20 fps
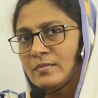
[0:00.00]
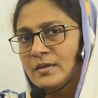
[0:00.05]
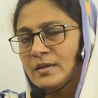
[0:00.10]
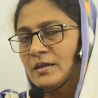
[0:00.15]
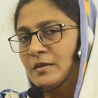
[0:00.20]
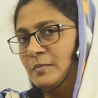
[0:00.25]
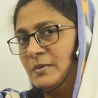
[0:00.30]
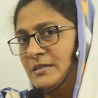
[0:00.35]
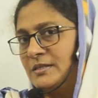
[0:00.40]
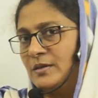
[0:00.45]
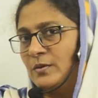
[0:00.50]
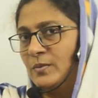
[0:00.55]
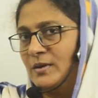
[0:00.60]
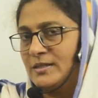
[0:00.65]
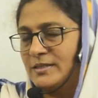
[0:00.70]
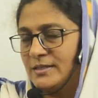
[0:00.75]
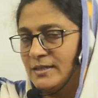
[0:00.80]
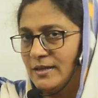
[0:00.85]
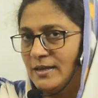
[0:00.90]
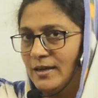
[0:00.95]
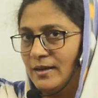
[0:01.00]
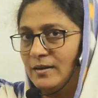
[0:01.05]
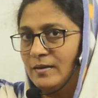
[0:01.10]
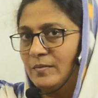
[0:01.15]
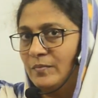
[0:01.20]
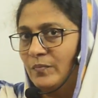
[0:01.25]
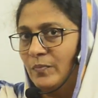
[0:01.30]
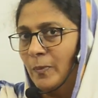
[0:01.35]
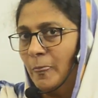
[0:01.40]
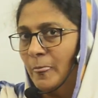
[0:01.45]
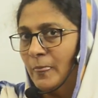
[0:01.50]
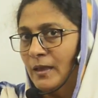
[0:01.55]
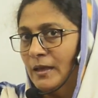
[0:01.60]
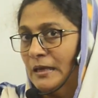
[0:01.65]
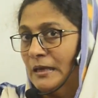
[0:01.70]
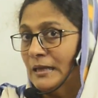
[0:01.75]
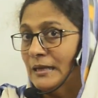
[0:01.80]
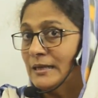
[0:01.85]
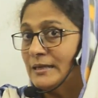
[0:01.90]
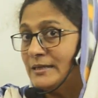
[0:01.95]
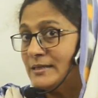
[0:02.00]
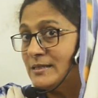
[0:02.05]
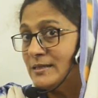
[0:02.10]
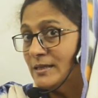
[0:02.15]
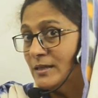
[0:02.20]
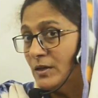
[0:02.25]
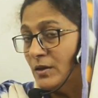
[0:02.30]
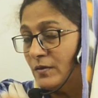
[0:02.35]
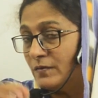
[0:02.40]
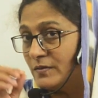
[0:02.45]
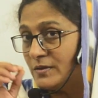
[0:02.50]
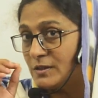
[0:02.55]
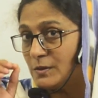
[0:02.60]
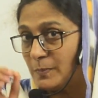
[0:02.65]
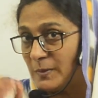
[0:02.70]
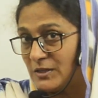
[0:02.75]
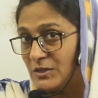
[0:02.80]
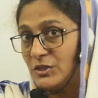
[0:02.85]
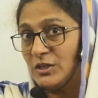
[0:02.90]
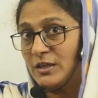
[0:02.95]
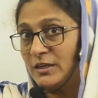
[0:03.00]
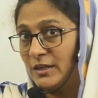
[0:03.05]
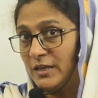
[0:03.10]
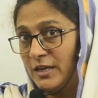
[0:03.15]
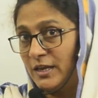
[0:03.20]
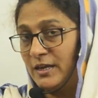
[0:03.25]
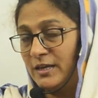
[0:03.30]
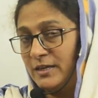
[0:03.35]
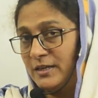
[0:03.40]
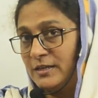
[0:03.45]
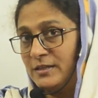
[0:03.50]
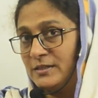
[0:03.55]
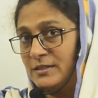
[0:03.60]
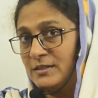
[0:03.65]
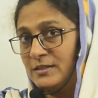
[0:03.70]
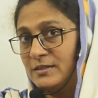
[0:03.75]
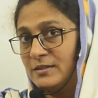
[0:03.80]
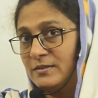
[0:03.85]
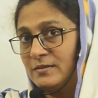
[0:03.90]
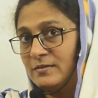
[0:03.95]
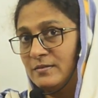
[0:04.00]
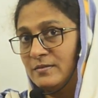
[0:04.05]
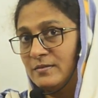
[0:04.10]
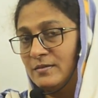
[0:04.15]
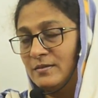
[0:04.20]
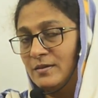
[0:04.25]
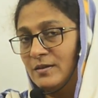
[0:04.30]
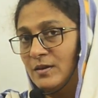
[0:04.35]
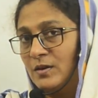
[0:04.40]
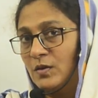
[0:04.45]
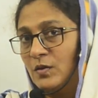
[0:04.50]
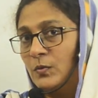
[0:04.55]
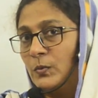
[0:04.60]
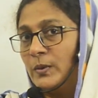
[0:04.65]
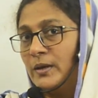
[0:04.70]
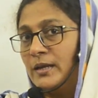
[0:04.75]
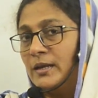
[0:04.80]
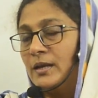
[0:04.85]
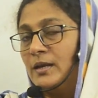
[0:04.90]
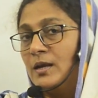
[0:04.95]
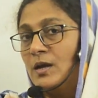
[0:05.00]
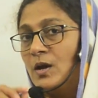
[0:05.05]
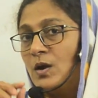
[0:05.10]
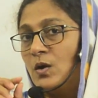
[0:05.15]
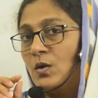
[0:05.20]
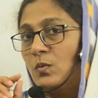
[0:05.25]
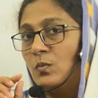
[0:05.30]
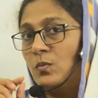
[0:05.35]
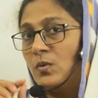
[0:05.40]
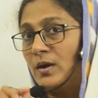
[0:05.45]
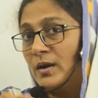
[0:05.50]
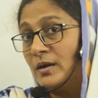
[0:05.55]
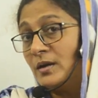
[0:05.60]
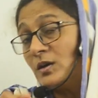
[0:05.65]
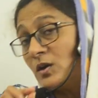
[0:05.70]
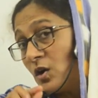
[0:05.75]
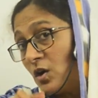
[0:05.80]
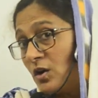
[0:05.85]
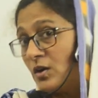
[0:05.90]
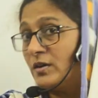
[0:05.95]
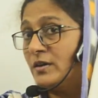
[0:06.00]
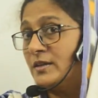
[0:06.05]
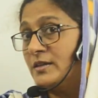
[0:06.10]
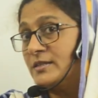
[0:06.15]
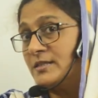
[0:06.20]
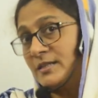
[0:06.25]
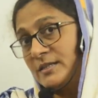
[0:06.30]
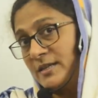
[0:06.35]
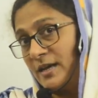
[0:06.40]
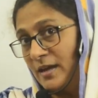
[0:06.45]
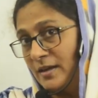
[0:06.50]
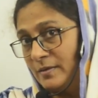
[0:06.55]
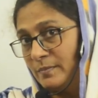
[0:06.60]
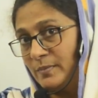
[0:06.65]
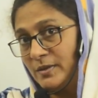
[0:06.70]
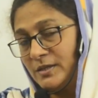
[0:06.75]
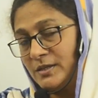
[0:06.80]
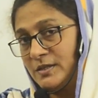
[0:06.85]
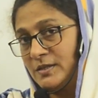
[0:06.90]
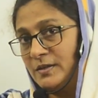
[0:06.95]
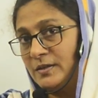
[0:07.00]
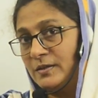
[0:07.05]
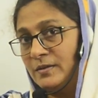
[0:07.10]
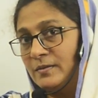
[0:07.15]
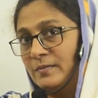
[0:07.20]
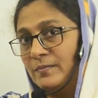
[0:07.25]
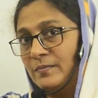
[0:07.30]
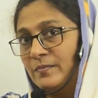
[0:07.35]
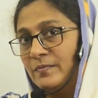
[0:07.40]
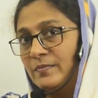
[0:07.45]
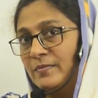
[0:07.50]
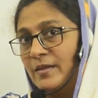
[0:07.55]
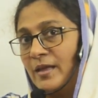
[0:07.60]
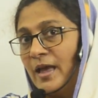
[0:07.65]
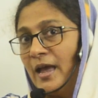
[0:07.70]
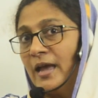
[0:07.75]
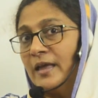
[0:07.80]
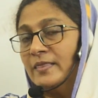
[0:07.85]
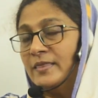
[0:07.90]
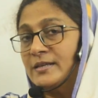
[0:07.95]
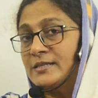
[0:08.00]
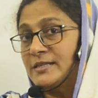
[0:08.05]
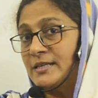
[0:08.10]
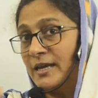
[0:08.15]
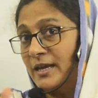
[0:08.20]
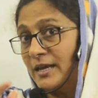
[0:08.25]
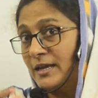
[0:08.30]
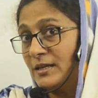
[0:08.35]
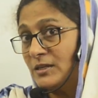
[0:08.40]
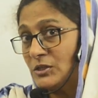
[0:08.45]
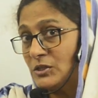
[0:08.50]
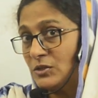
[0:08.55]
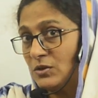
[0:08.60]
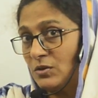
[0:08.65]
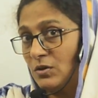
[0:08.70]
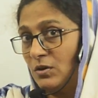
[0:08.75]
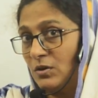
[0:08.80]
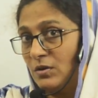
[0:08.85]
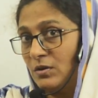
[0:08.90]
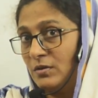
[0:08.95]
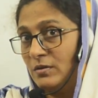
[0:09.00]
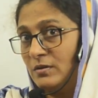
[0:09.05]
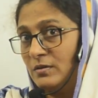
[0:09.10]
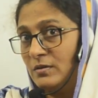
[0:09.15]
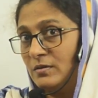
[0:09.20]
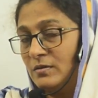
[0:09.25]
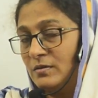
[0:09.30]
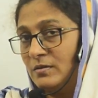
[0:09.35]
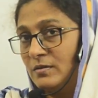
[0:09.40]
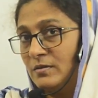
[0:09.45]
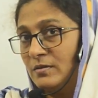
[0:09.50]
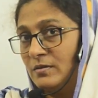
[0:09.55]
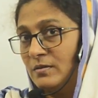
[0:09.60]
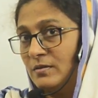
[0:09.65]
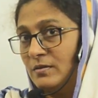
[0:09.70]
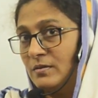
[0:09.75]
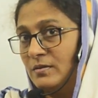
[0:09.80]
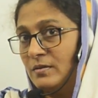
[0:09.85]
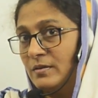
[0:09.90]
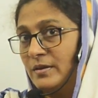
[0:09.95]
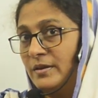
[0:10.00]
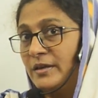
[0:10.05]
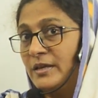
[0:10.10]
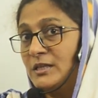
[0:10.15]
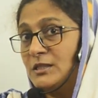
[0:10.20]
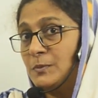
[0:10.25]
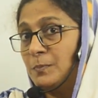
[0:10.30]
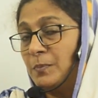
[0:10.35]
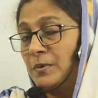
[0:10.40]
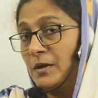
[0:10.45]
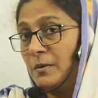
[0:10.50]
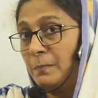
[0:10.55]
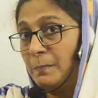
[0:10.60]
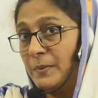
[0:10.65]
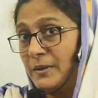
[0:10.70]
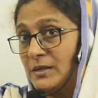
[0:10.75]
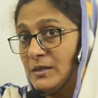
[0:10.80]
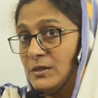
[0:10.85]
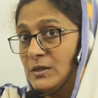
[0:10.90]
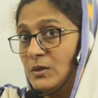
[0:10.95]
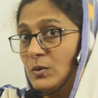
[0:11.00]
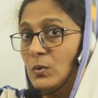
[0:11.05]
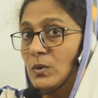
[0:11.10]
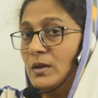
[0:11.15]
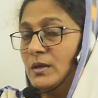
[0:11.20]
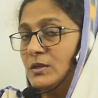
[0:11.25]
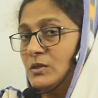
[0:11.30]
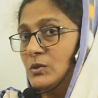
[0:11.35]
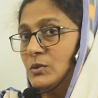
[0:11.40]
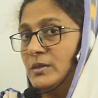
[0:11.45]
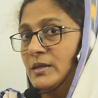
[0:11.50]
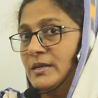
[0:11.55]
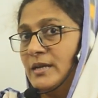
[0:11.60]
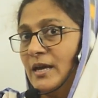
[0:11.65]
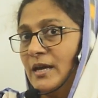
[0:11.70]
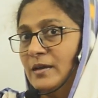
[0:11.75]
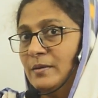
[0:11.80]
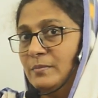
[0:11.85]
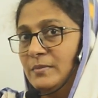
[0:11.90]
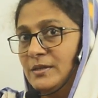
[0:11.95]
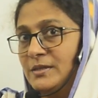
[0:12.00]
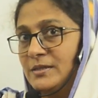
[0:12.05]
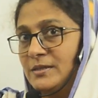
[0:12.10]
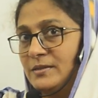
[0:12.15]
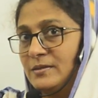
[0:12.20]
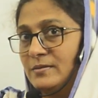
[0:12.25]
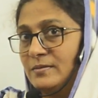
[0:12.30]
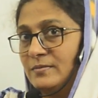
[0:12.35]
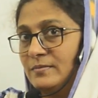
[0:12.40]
Let me say once again. Let us think of the special case when one chord is a diameter and the second chord is perpendicular to the diameter.